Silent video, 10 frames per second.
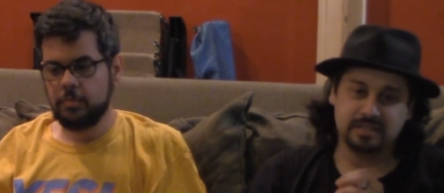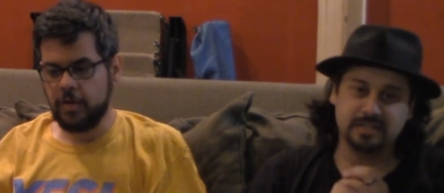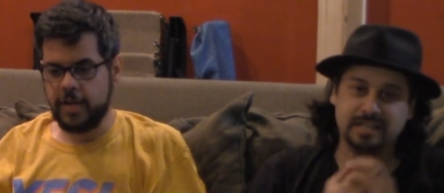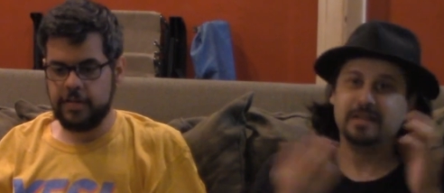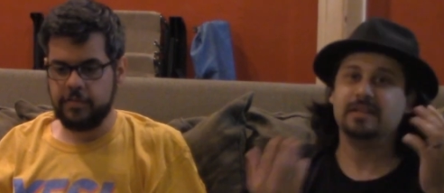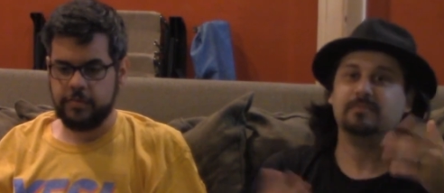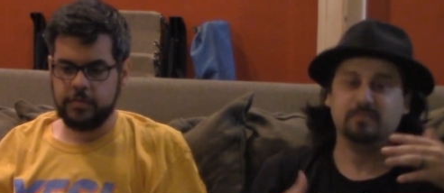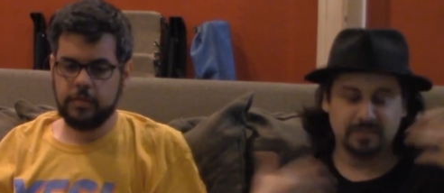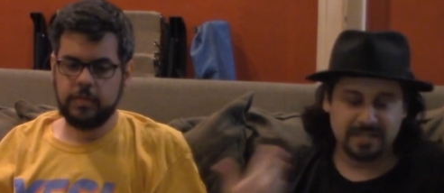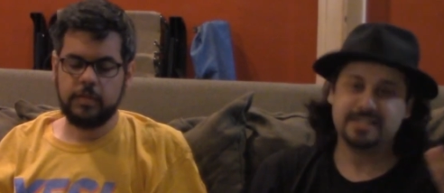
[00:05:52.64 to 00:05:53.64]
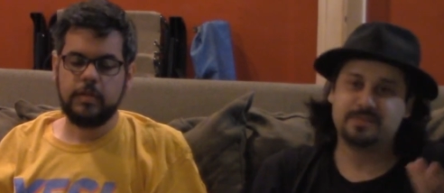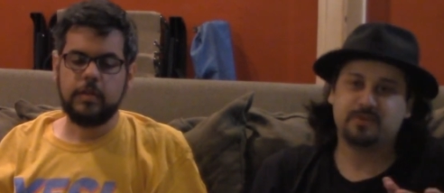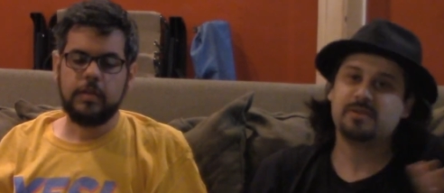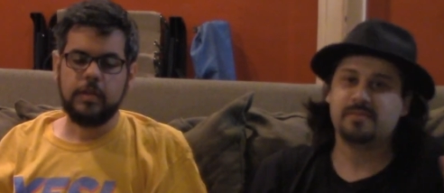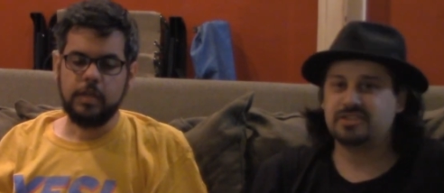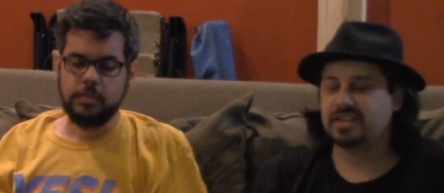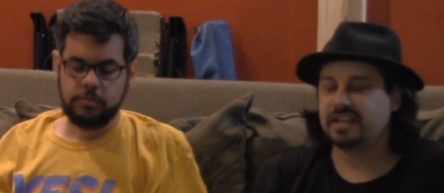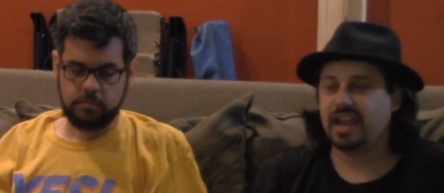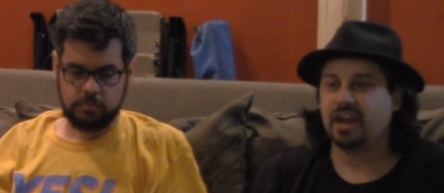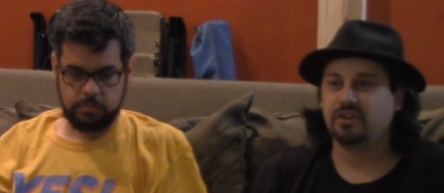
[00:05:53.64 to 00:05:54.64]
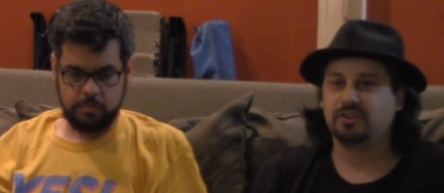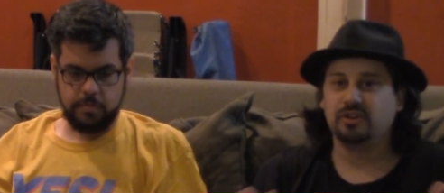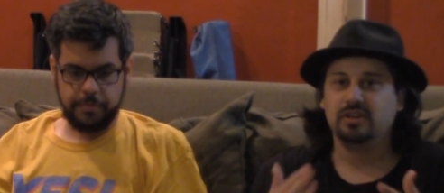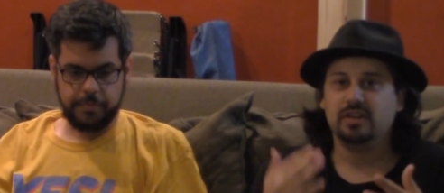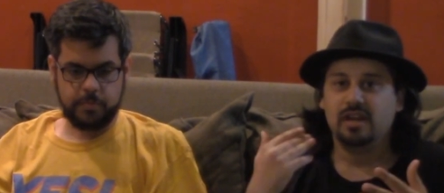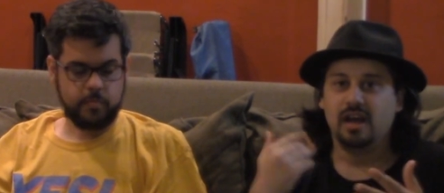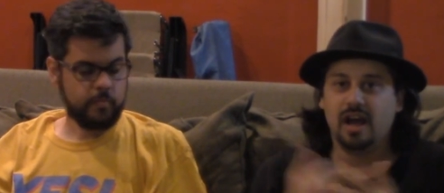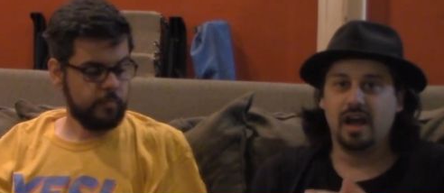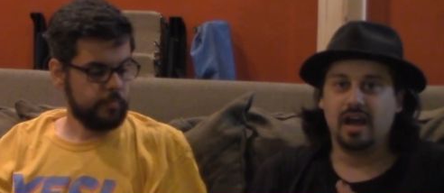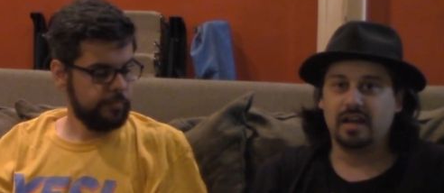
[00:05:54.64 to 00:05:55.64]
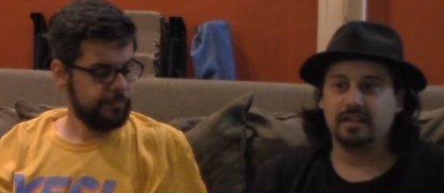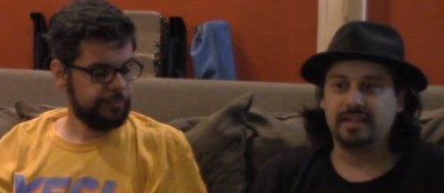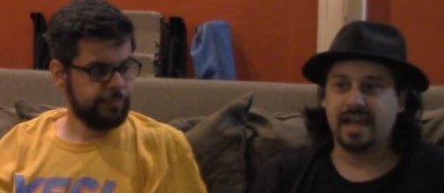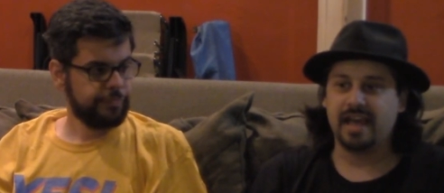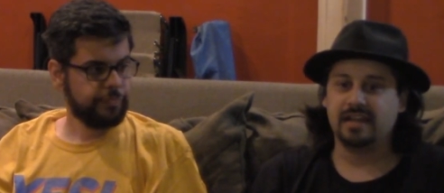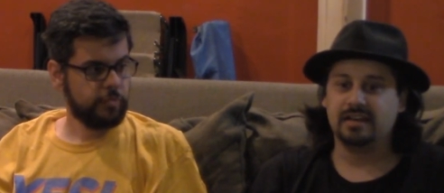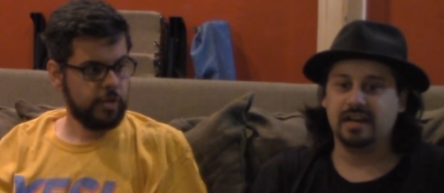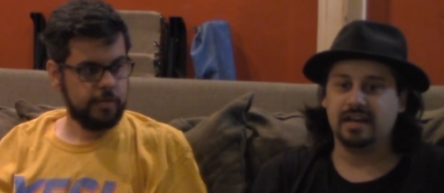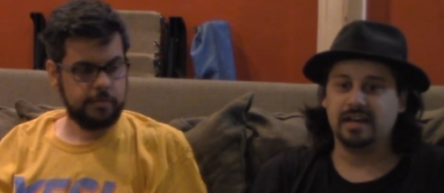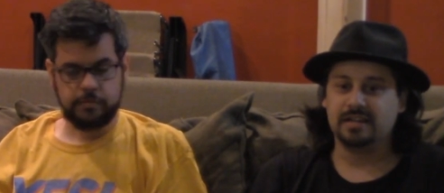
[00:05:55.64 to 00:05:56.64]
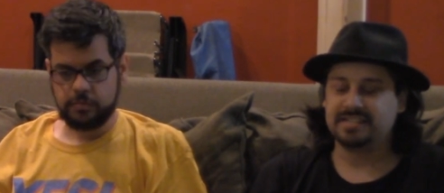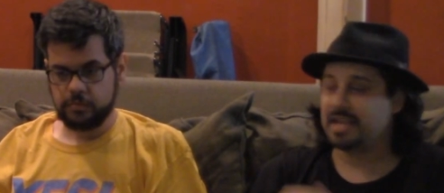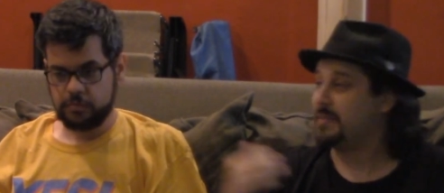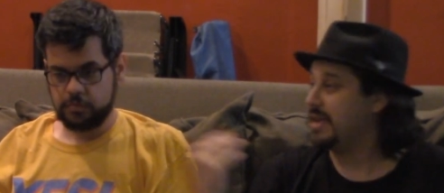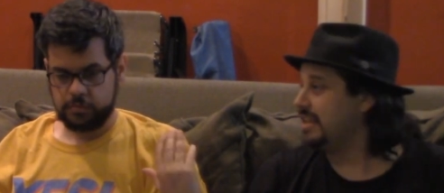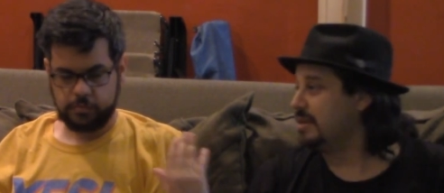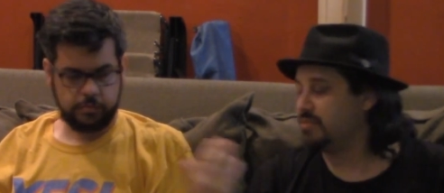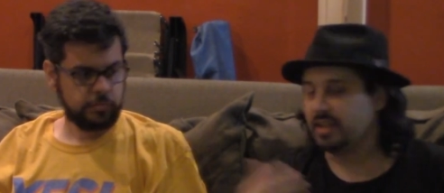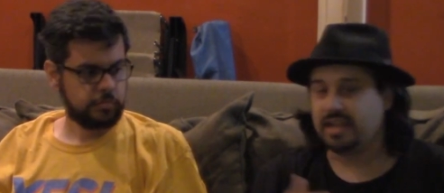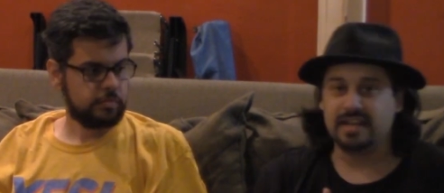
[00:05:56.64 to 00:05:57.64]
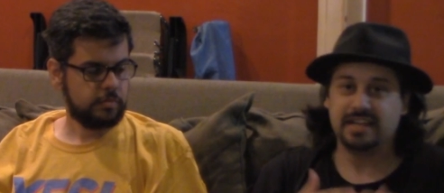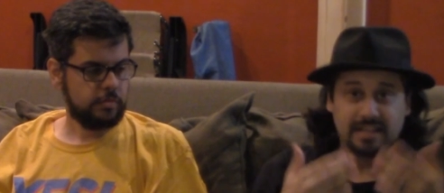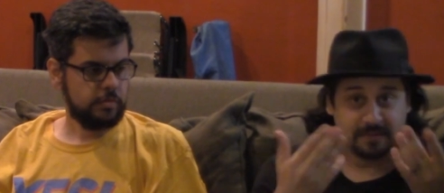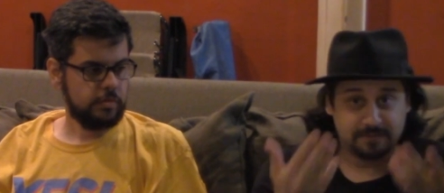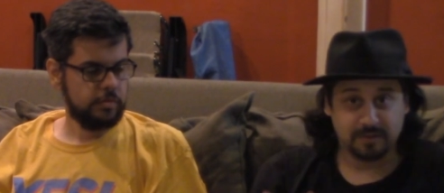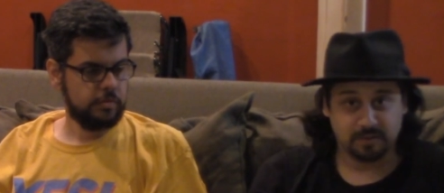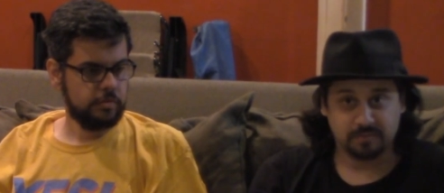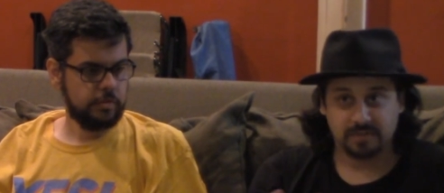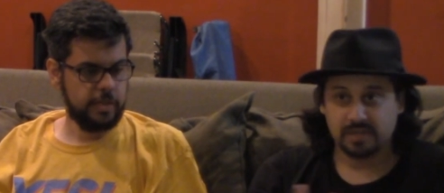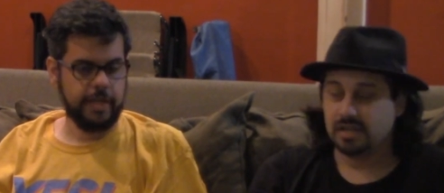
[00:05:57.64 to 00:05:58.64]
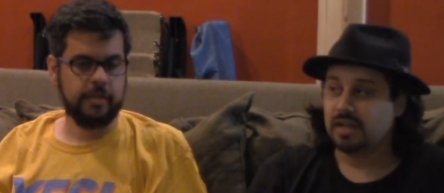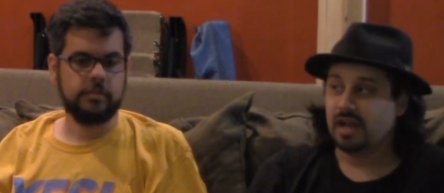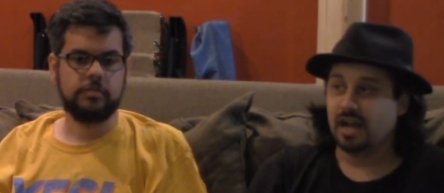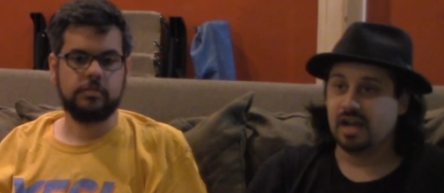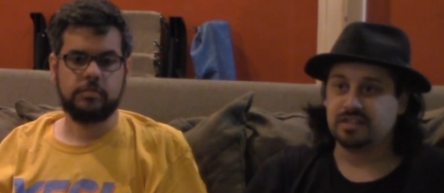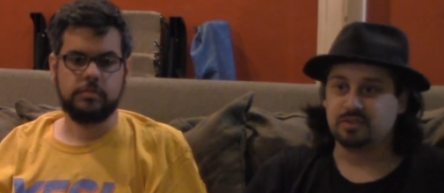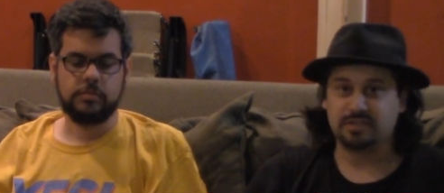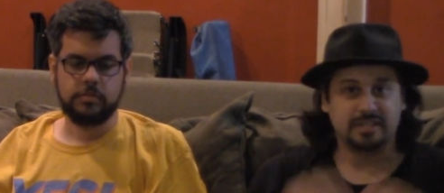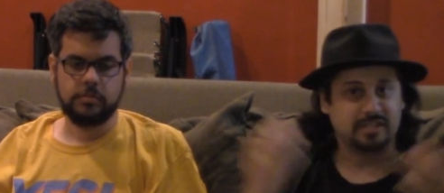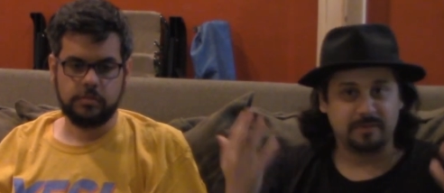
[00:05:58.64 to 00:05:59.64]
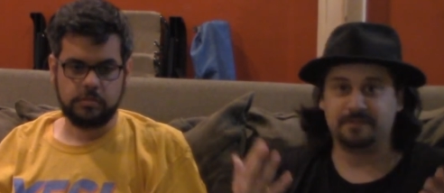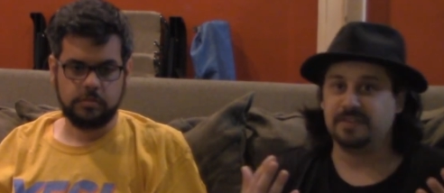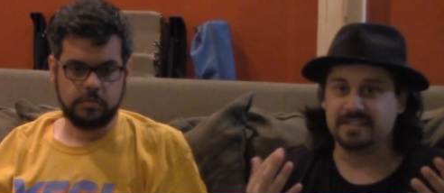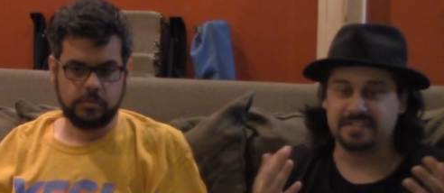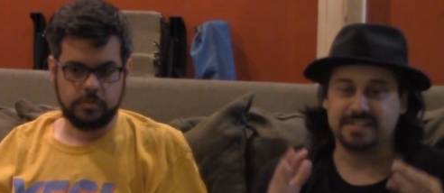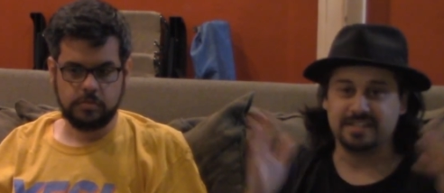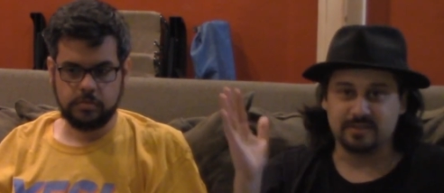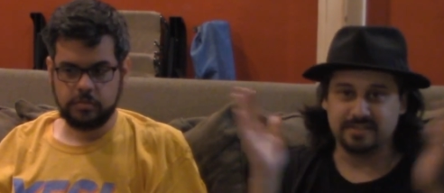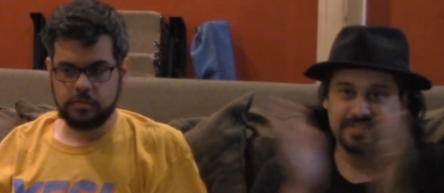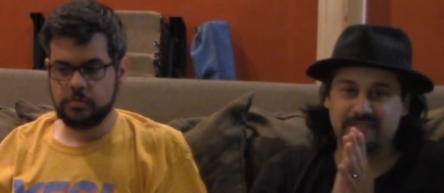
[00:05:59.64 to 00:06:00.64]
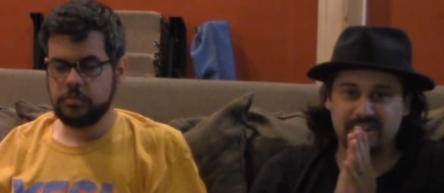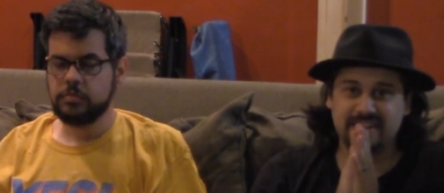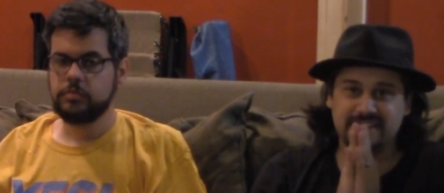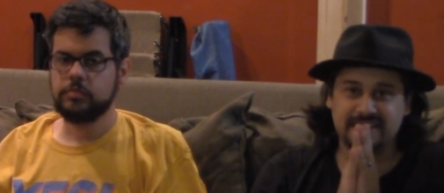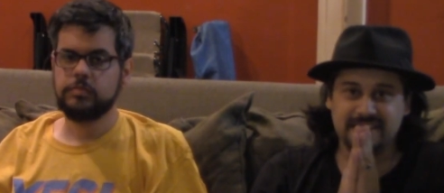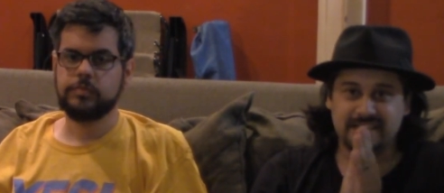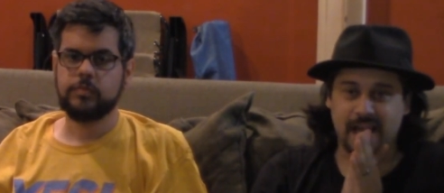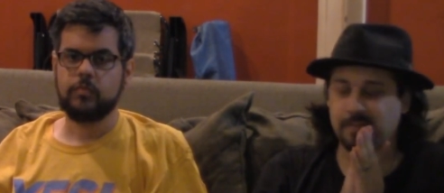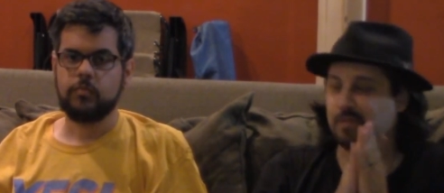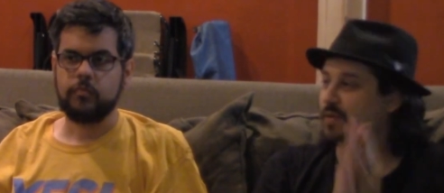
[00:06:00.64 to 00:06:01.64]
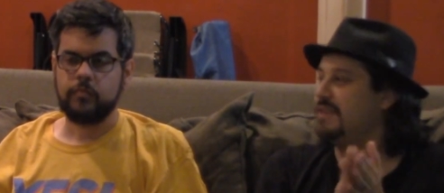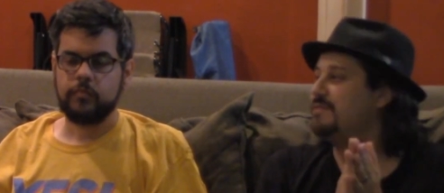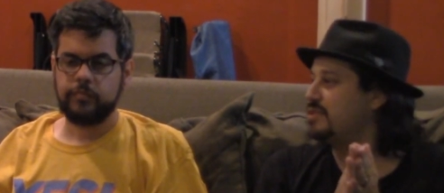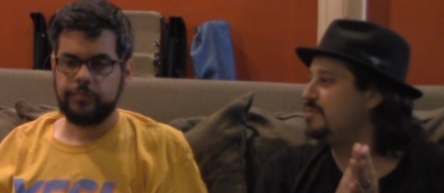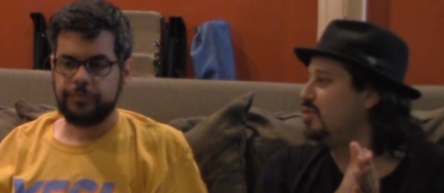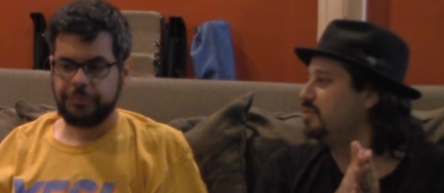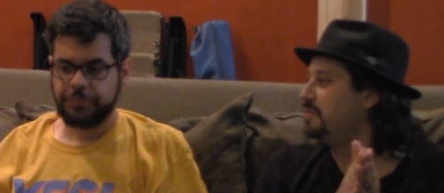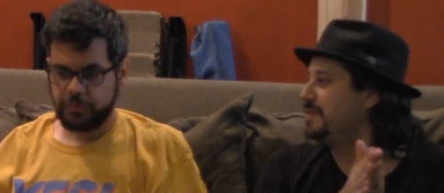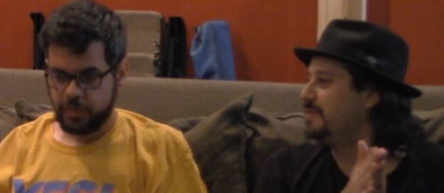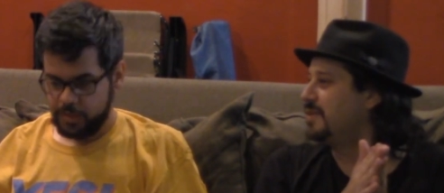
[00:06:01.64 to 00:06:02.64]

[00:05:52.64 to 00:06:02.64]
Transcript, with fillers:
Speaker 1: Miranda's pretty much a character that Sam Elliott played in the film. Yeah. So it's going to be fun to see. So let's dive right into this. I've been waiting for the polar bear